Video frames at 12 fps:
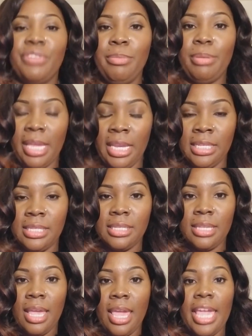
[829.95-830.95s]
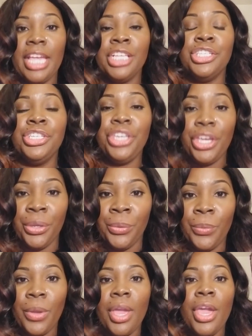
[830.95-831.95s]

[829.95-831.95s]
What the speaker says: replace is you.